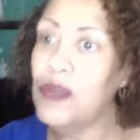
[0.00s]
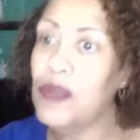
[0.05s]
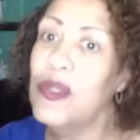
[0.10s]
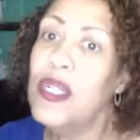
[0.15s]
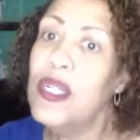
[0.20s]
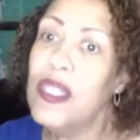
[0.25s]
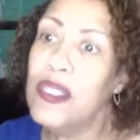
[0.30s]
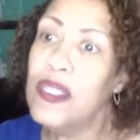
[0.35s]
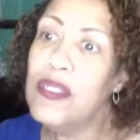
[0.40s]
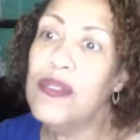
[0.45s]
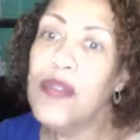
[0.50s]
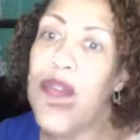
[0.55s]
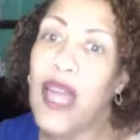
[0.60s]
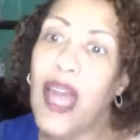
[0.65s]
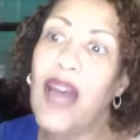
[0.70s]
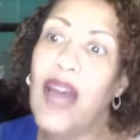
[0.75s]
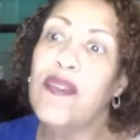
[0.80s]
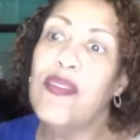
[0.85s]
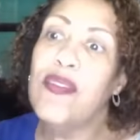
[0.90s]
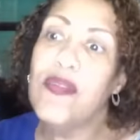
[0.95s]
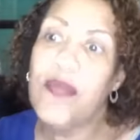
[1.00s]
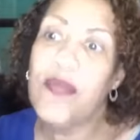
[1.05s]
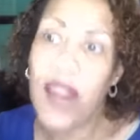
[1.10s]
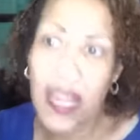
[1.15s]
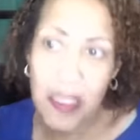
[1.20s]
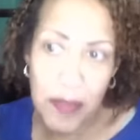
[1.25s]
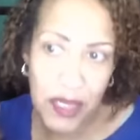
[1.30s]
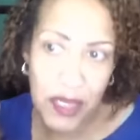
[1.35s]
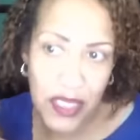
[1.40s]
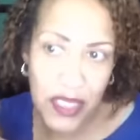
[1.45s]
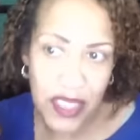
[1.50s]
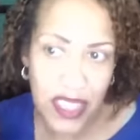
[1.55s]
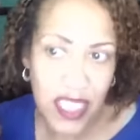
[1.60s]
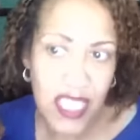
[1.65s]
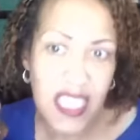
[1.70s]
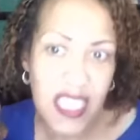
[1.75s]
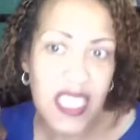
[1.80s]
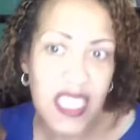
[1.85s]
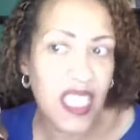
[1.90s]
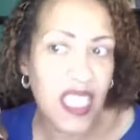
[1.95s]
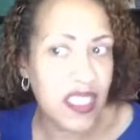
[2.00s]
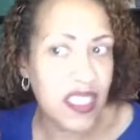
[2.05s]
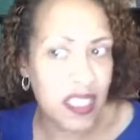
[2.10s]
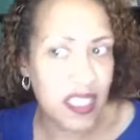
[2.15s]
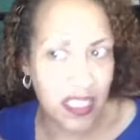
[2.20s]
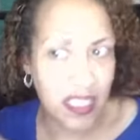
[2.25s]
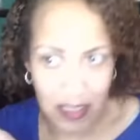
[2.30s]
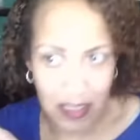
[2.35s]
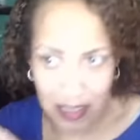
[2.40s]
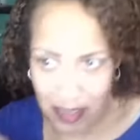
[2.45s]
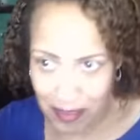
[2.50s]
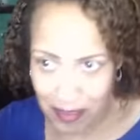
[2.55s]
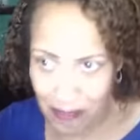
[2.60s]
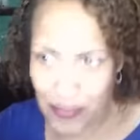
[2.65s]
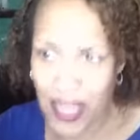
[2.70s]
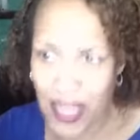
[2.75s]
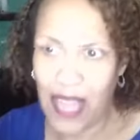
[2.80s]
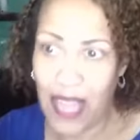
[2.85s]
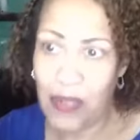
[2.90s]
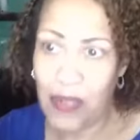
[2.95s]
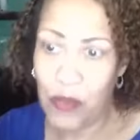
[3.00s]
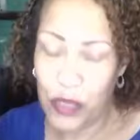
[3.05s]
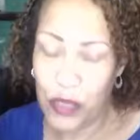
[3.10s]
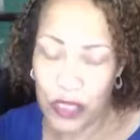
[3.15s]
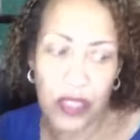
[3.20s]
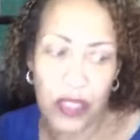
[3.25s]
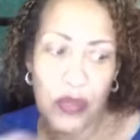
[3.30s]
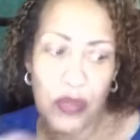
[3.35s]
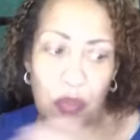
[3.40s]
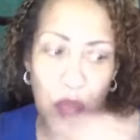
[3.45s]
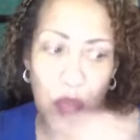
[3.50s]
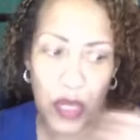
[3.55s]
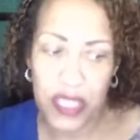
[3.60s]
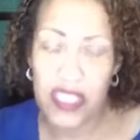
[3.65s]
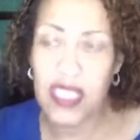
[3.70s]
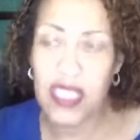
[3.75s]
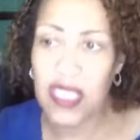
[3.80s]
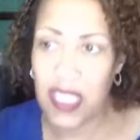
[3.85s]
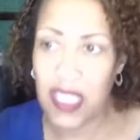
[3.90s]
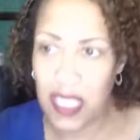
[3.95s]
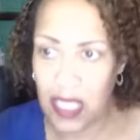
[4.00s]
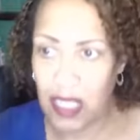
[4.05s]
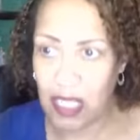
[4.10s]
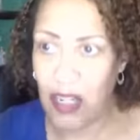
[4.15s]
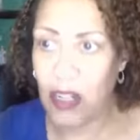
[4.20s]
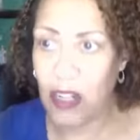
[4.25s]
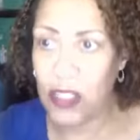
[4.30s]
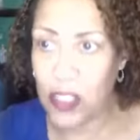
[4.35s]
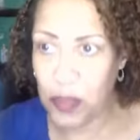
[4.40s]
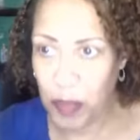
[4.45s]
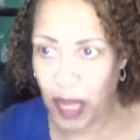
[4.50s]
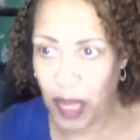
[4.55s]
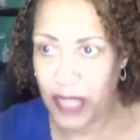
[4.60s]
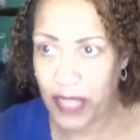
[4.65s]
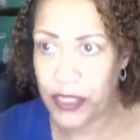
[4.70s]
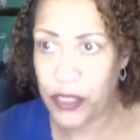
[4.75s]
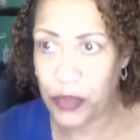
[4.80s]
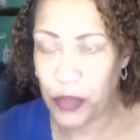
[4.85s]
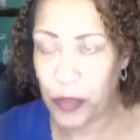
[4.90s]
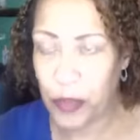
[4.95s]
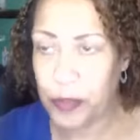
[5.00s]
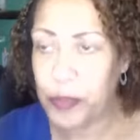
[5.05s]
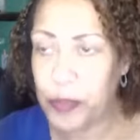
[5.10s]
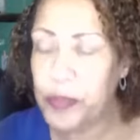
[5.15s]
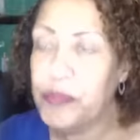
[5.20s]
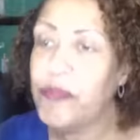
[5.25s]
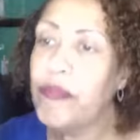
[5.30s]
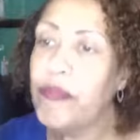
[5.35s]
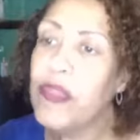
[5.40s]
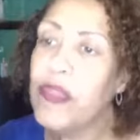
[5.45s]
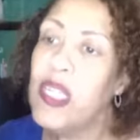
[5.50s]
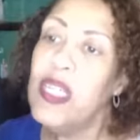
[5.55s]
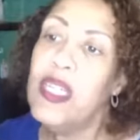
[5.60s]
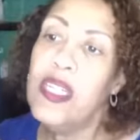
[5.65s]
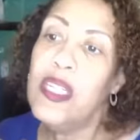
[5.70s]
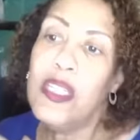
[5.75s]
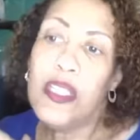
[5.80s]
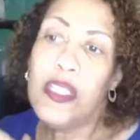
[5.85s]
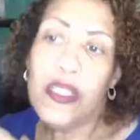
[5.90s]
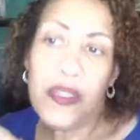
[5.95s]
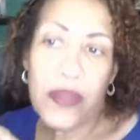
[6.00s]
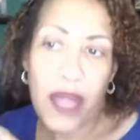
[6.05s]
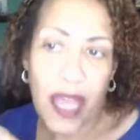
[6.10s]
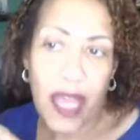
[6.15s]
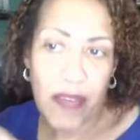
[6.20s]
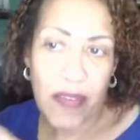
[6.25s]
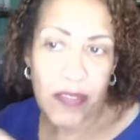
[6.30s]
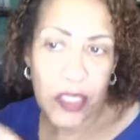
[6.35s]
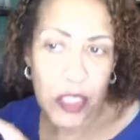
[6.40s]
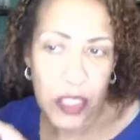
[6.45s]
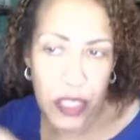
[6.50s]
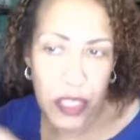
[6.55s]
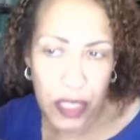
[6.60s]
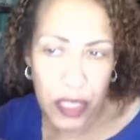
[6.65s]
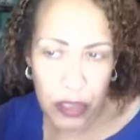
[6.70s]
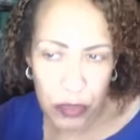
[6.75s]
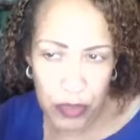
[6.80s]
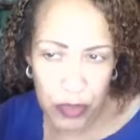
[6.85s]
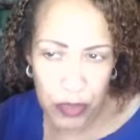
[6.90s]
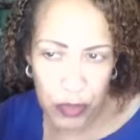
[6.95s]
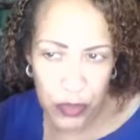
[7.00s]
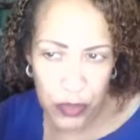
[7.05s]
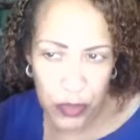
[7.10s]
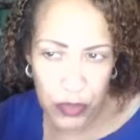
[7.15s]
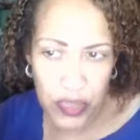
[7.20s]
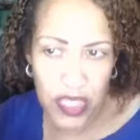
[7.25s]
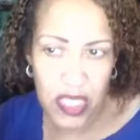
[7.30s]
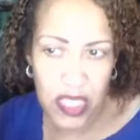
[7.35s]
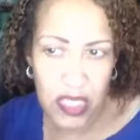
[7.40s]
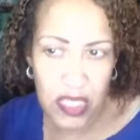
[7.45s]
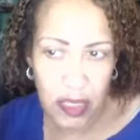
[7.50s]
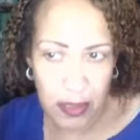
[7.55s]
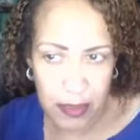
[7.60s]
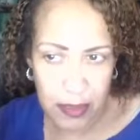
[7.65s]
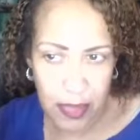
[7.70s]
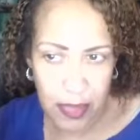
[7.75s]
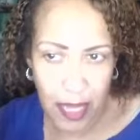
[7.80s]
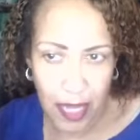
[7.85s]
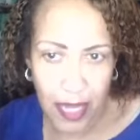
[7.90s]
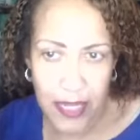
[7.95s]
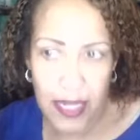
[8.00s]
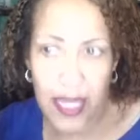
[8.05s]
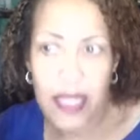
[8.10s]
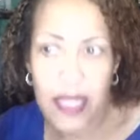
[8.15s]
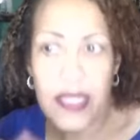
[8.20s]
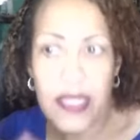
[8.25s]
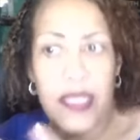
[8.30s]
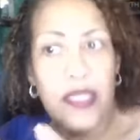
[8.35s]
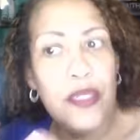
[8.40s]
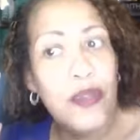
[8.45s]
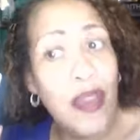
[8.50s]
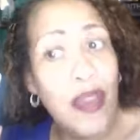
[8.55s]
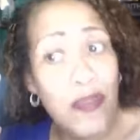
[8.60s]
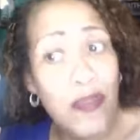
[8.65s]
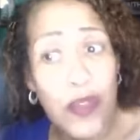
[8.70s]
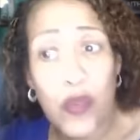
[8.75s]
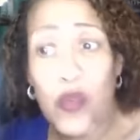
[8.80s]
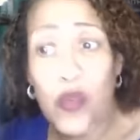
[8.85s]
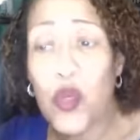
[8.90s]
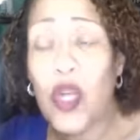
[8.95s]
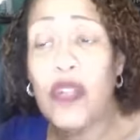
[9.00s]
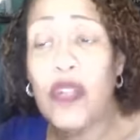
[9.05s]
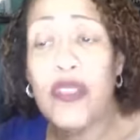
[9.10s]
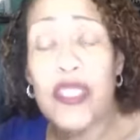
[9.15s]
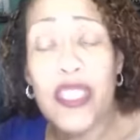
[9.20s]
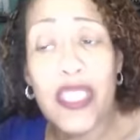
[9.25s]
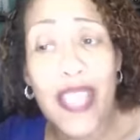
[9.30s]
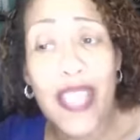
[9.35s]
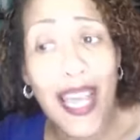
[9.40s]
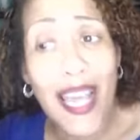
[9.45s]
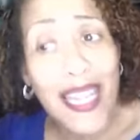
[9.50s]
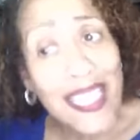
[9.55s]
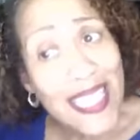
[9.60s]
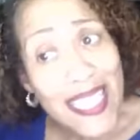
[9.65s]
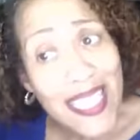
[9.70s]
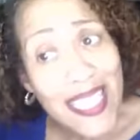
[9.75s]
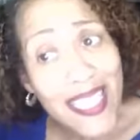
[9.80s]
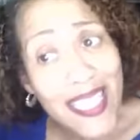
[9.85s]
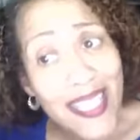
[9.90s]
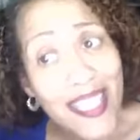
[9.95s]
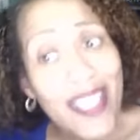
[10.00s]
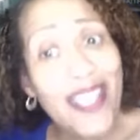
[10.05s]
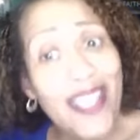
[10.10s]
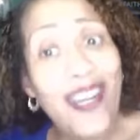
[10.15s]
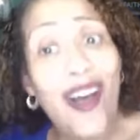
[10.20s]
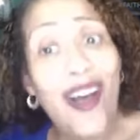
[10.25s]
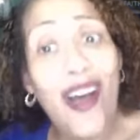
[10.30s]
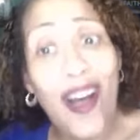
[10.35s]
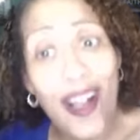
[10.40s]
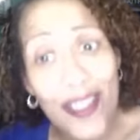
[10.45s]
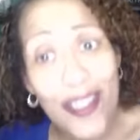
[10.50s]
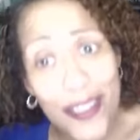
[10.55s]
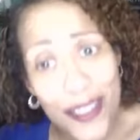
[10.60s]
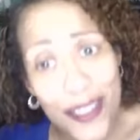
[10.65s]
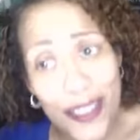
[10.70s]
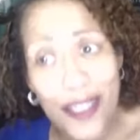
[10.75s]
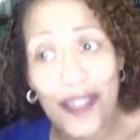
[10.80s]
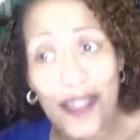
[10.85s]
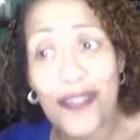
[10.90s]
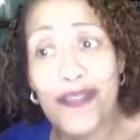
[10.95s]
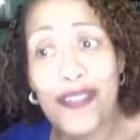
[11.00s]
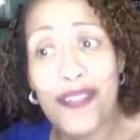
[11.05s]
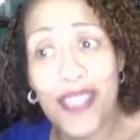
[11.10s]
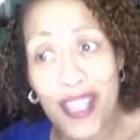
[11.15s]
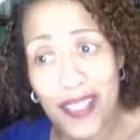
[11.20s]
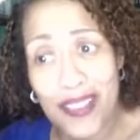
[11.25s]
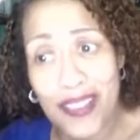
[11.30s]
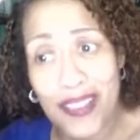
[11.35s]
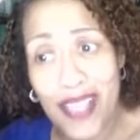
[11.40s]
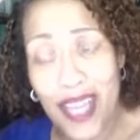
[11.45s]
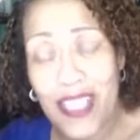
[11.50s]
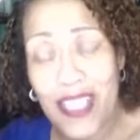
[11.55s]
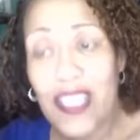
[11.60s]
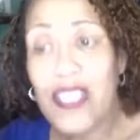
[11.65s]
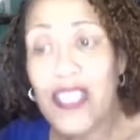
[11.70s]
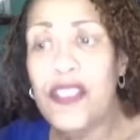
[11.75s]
So you have vitamin C that does that, which is what is in our spot serum. You have the chicory root that does that, and then you have the royal jelly that also does that.